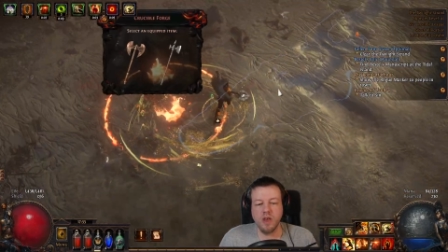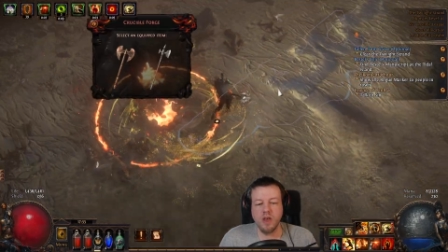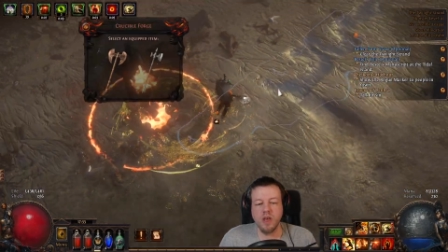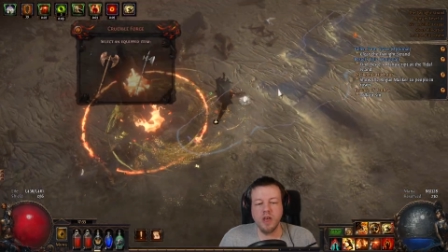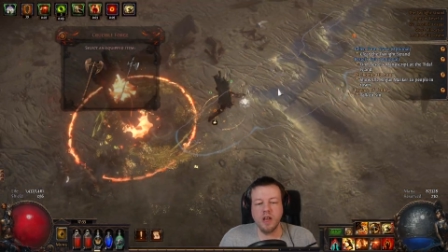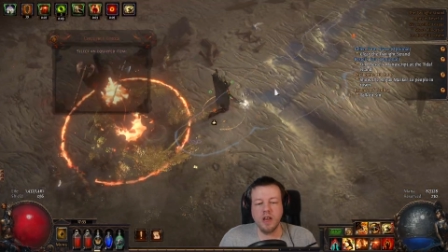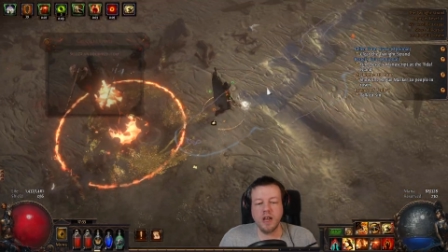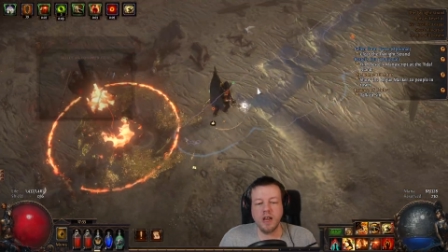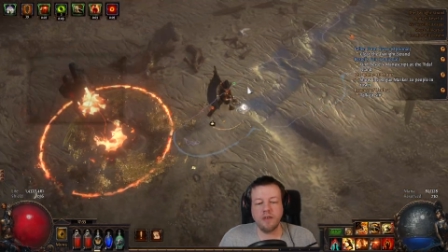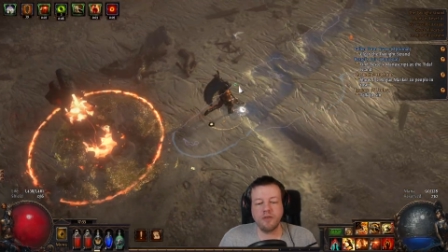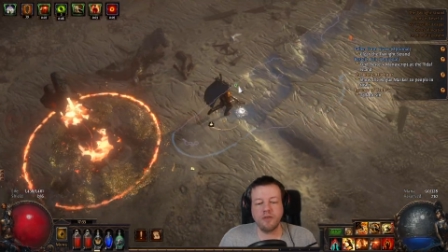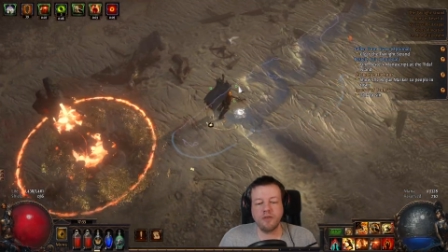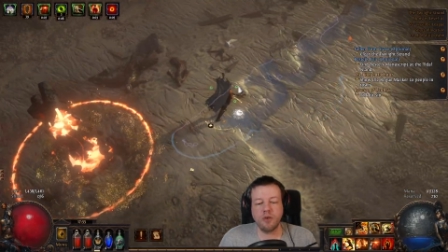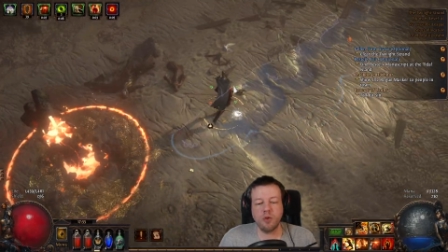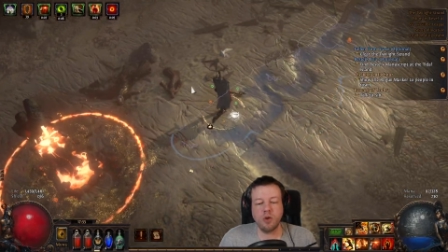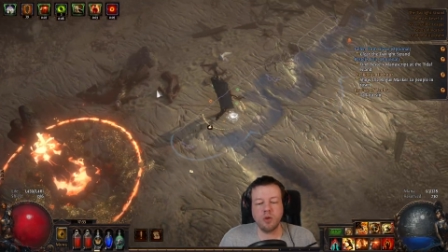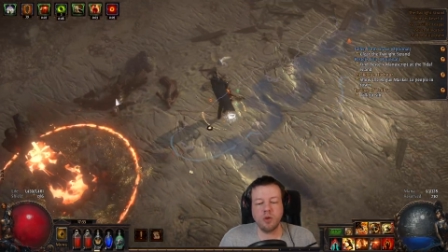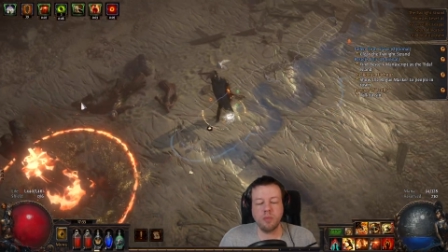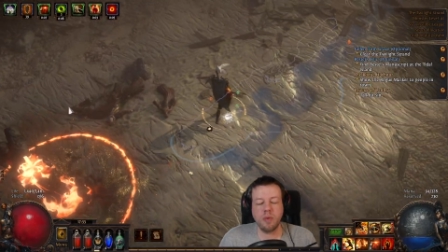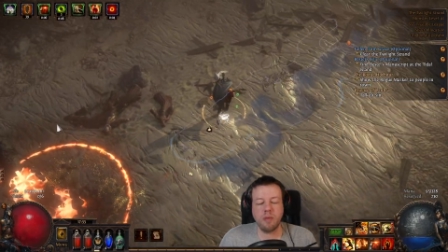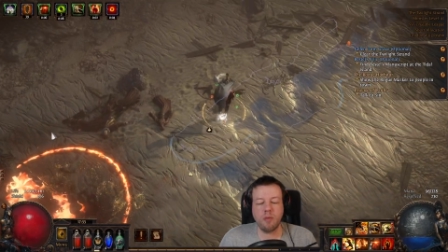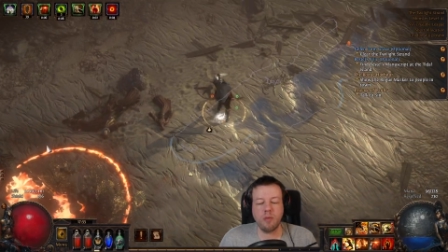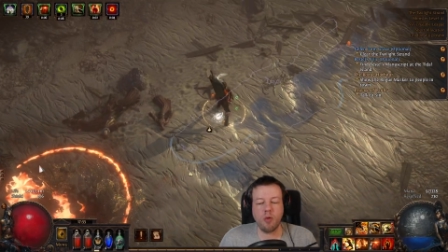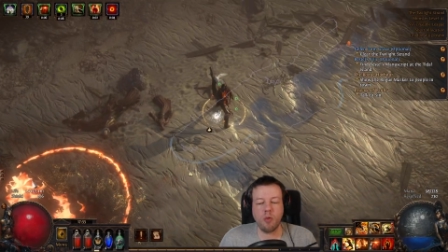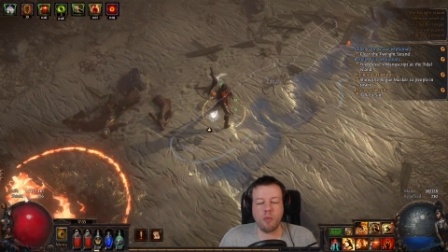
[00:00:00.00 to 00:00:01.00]
Now if you want a
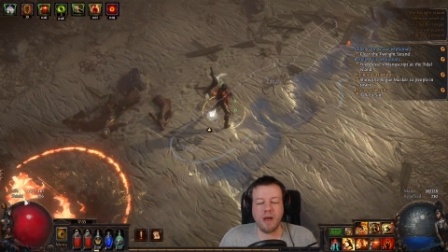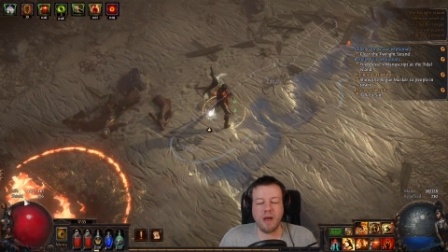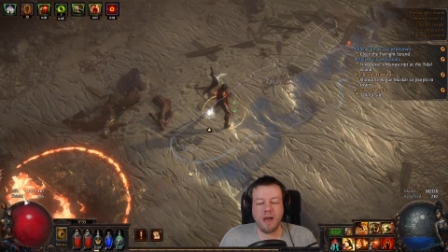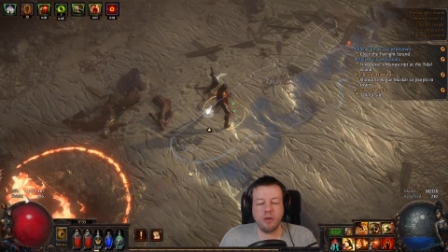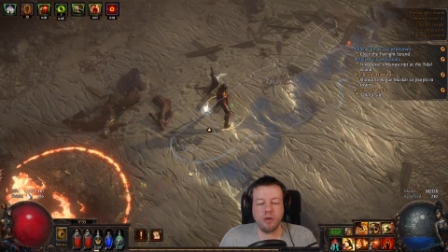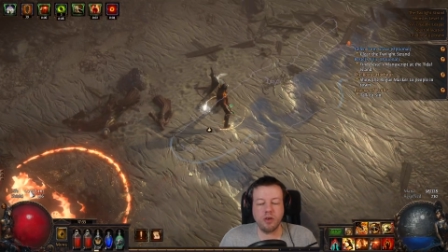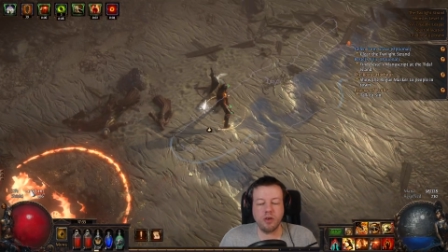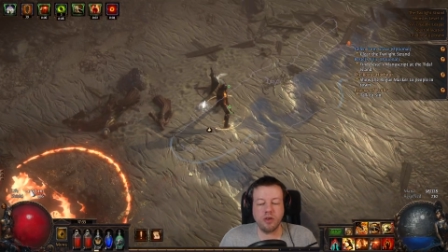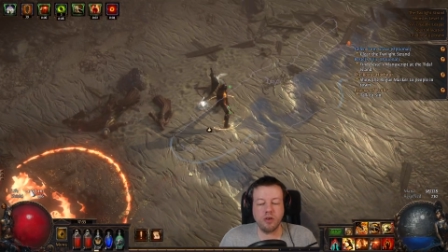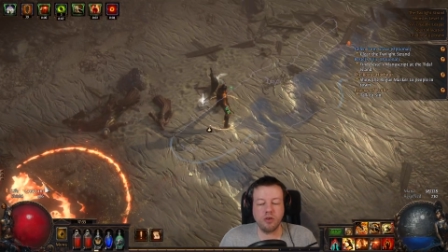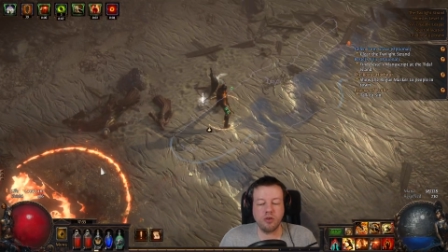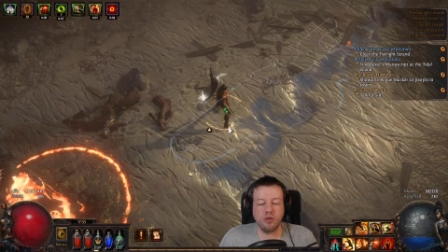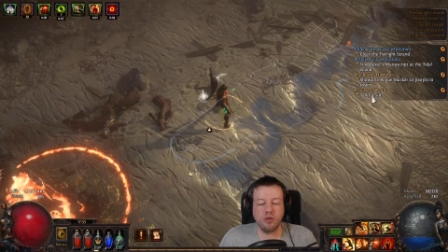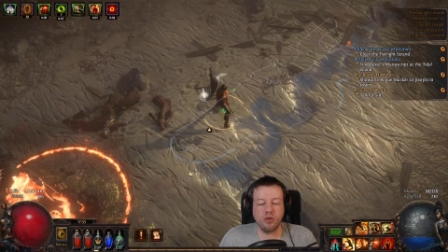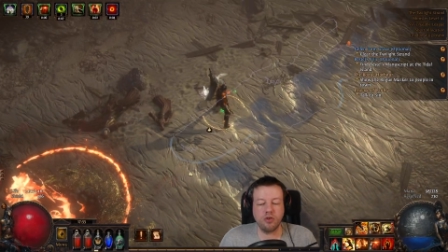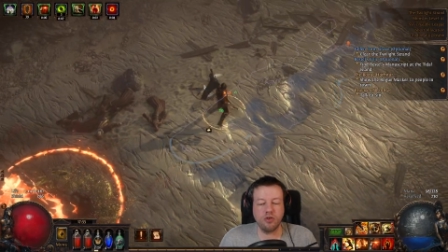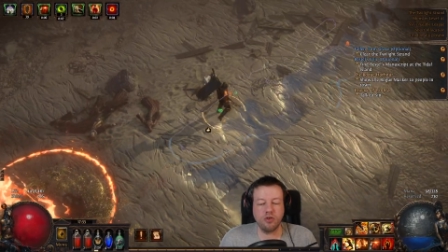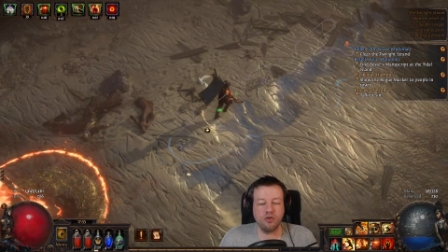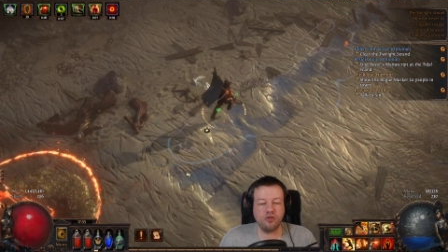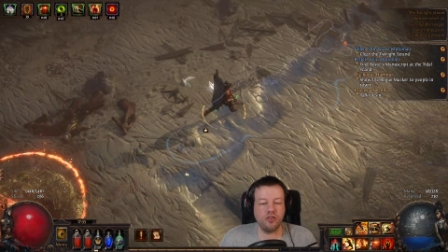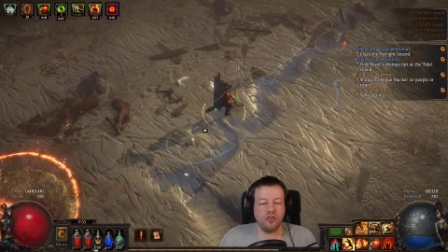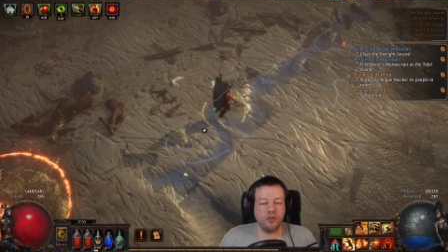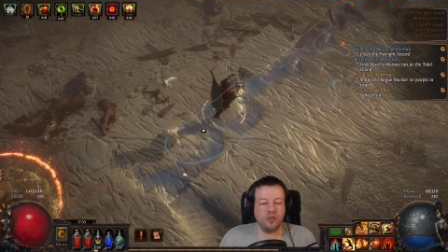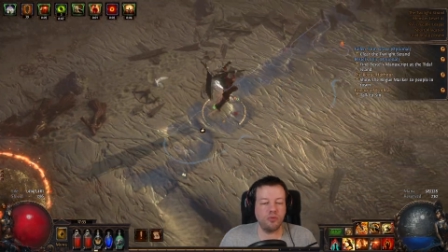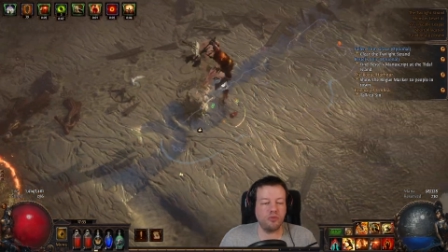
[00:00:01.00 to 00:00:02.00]
bit more power, you
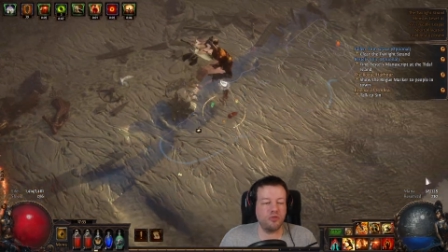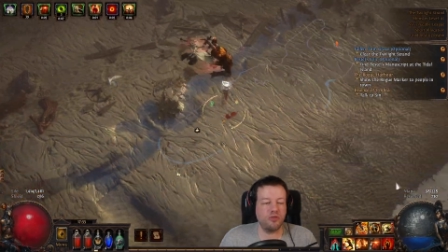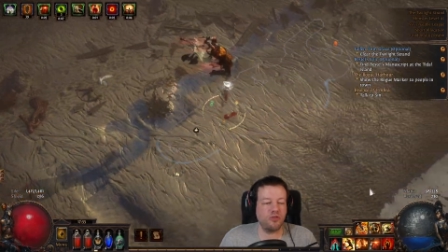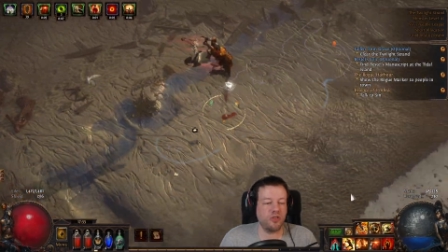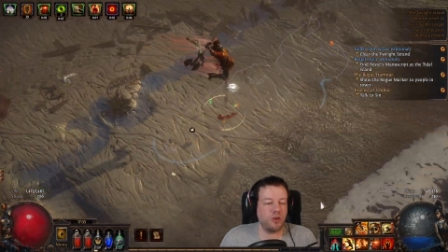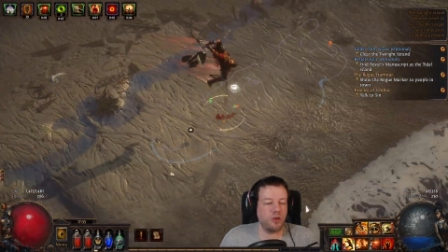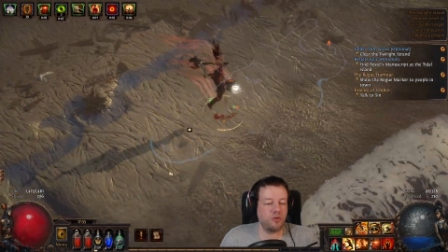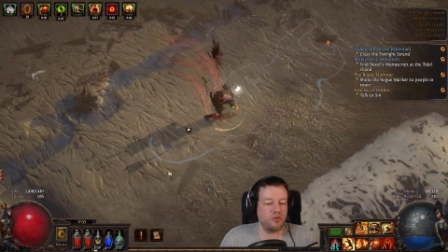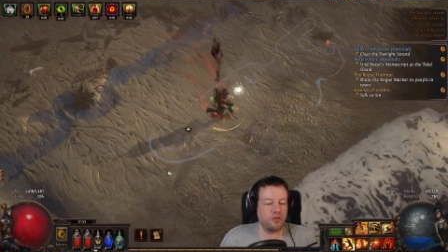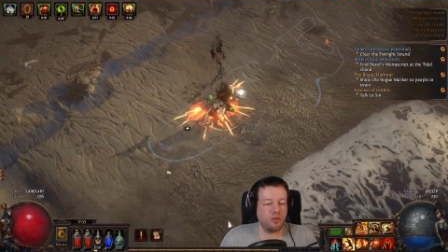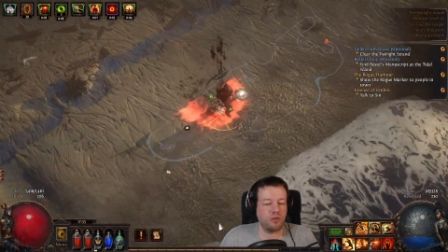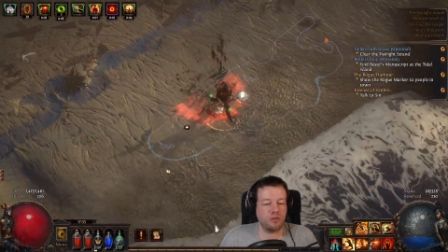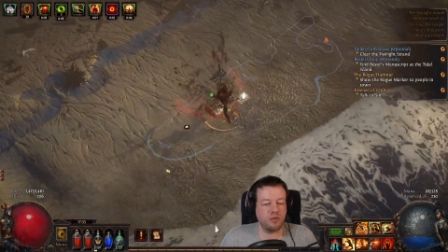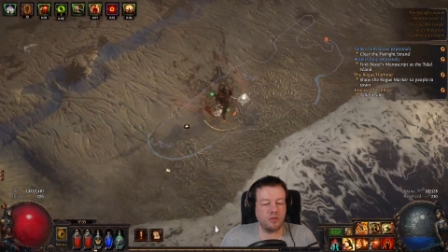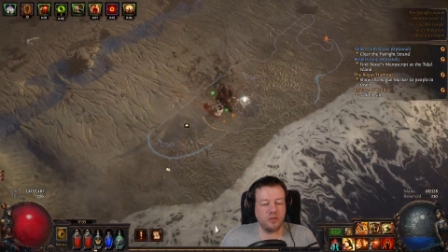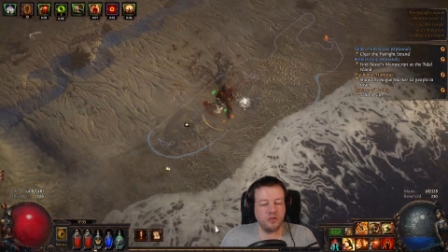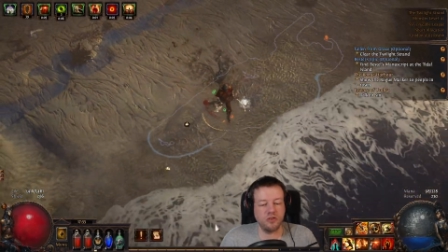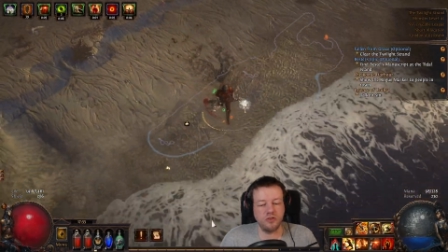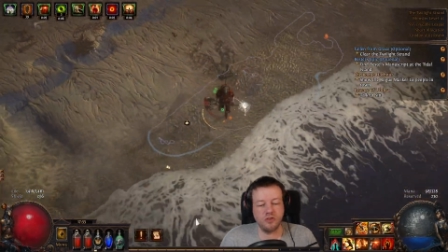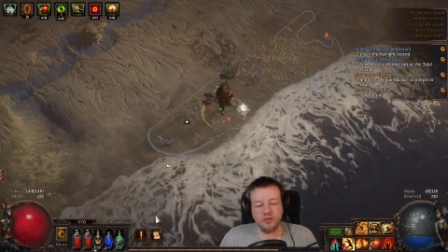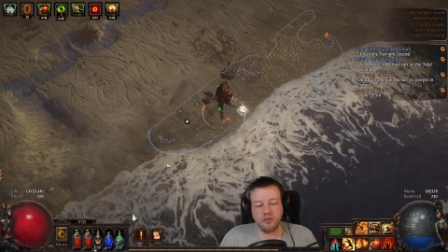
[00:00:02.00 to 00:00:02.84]
could use those altars